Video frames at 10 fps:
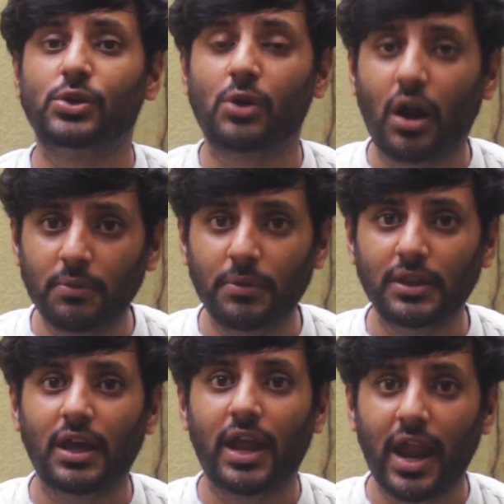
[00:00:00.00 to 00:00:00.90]
it should
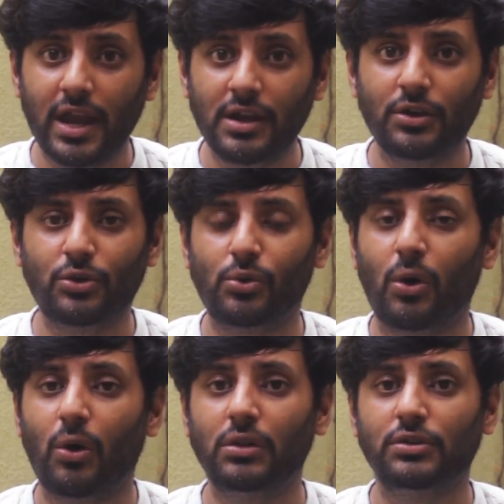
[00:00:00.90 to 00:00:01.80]
not be the
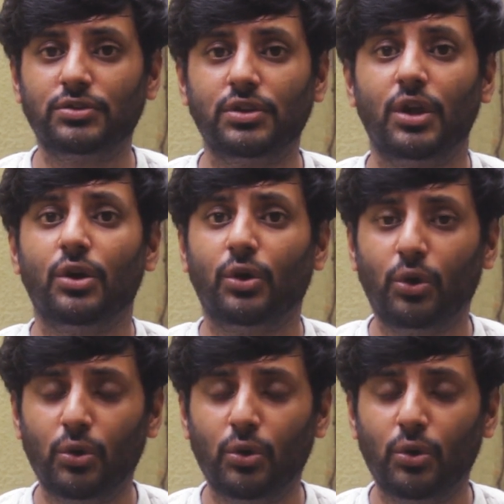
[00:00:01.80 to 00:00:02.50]
end to all these